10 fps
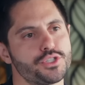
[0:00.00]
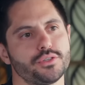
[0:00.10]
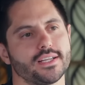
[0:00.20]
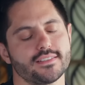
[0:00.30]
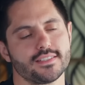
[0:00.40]

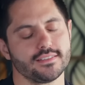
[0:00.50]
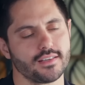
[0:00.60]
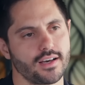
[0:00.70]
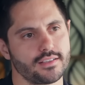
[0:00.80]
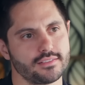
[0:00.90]
you like to see
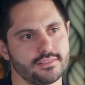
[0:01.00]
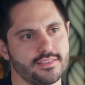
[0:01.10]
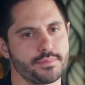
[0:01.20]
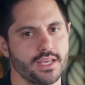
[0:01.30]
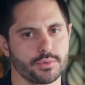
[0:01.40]
done
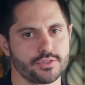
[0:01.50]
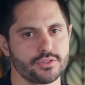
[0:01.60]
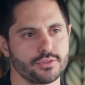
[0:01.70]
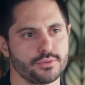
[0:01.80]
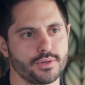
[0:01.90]
to be able
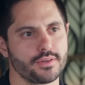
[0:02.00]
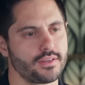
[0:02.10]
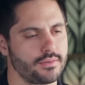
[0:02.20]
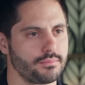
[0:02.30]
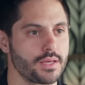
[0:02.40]
to
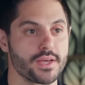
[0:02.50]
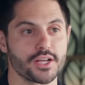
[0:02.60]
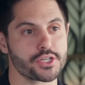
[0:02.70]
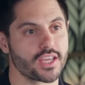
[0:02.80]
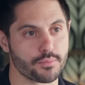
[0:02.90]
maybe
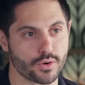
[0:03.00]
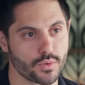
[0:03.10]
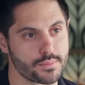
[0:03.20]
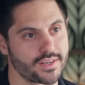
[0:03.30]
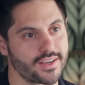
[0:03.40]
educate more
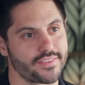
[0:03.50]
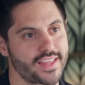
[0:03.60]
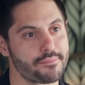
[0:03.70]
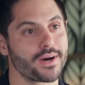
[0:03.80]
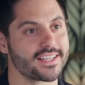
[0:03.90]
women on
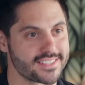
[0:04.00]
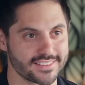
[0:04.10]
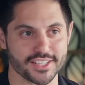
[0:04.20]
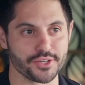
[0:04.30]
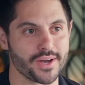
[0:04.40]
that mindset
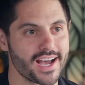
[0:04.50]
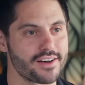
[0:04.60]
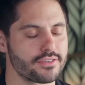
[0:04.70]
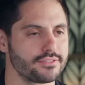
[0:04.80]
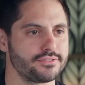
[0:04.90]
that you
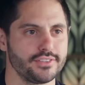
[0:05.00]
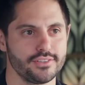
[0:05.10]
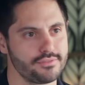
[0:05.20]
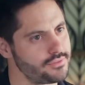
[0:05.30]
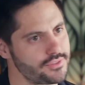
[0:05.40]
have of,
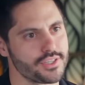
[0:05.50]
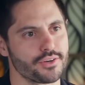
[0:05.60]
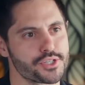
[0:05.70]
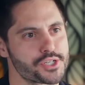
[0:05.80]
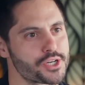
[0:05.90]

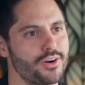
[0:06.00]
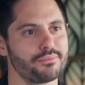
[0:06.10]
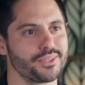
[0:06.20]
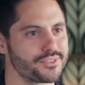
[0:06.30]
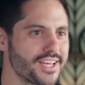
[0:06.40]
just show
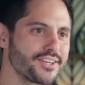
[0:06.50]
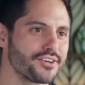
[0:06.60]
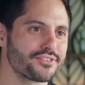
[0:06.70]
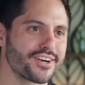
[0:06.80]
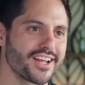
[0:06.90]
up, don't take
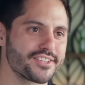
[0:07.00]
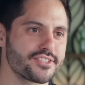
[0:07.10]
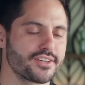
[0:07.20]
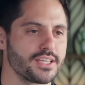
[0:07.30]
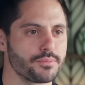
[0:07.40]
no for an
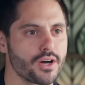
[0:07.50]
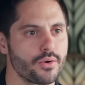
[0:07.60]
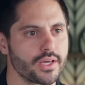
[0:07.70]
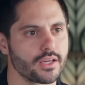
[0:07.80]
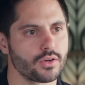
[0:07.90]
answer, keep
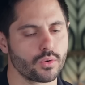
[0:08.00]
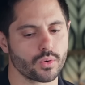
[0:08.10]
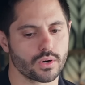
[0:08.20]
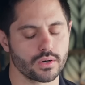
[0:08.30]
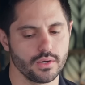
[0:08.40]
going,
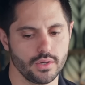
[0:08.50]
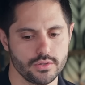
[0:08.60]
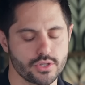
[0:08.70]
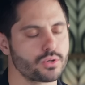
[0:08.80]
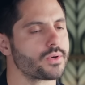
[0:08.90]
or
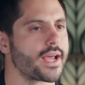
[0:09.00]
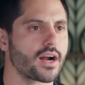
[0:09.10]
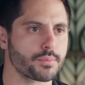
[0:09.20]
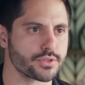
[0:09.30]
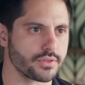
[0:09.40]
to create
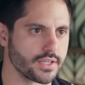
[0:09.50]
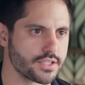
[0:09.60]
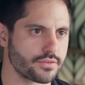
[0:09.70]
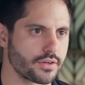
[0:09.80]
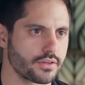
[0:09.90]

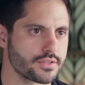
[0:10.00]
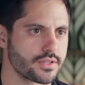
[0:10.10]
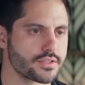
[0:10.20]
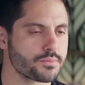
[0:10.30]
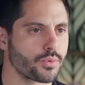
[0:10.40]
opportunities for others
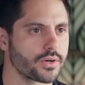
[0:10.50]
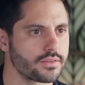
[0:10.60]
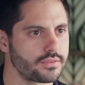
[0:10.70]
in the sport?